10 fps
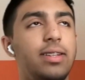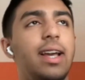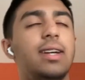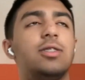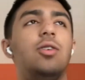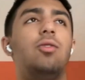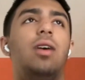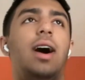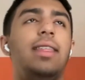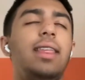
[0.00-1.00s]
Yeah,
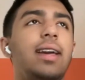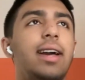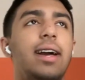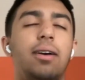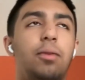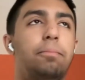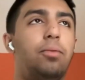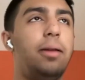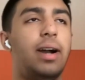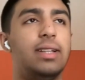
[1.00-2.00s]
so I think with
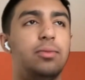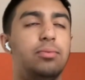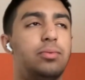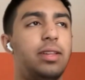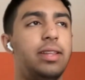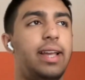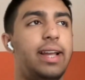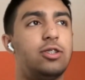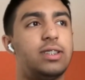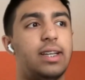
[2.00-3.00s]
Bright Minds, it was a really
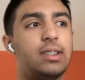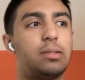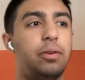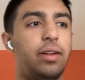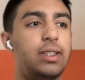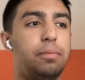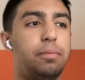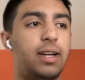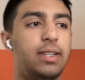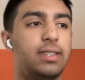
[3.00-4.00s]
interesting experience
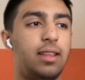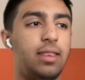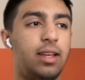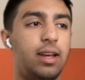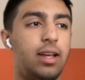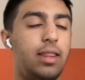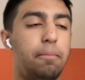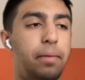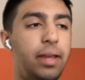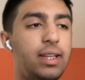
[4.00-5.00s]
because
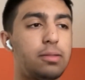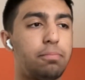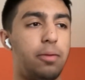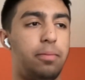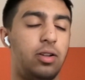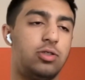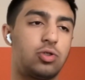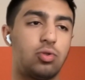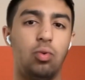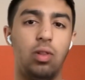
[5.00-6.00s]
the biggest part about
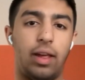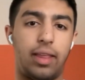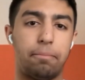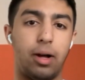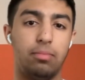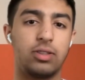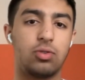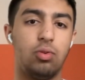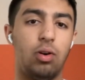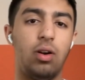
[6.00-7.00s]
school, I think public
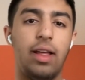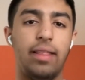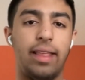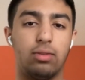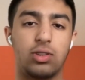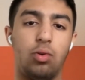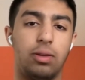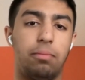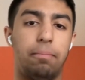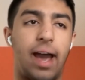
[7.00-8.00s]
school, that was
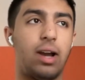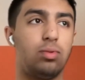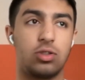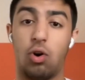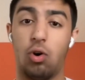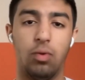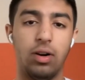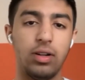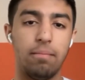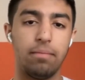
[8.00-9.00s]
holding me back was
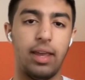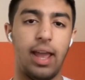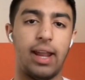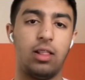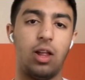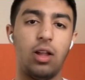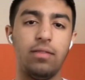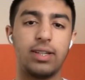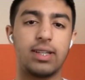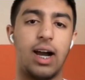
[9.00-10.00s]
homework. And a lot
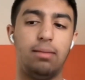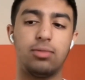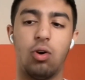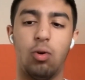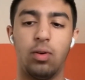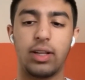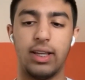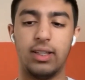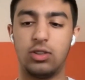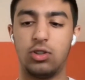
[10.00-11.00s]
of the times
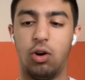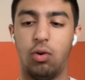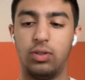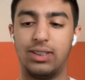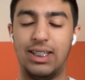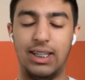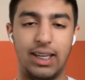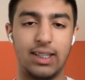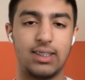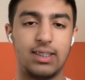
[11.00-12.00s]
homework is so
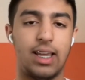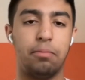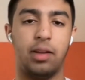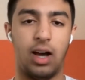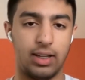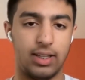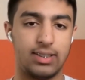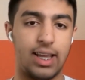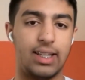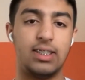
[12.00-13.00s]
tedious and
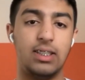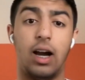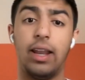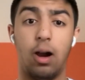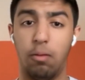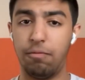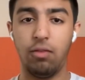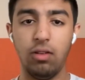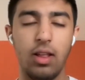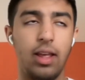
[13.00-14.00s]
monotonous and it's not
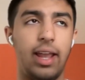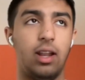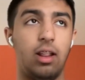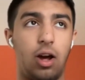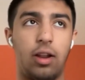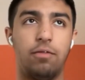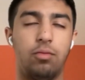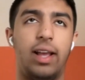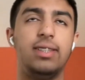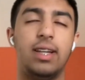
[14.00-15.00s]
helpful in a lot of
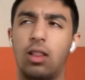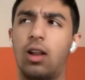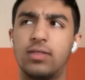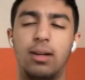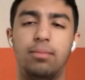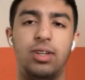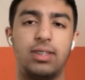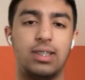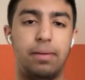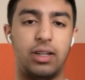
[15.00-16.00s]
ways, in a lot of
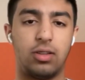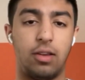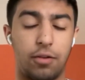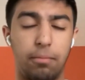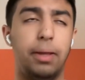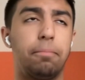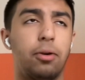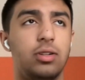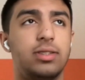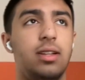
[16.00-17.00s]
subjects, especially for me
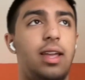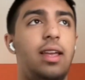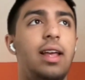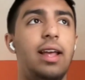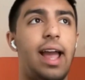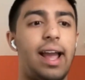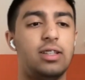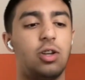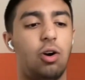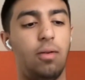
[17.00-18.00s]
personally.
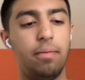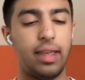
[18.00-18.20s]
And so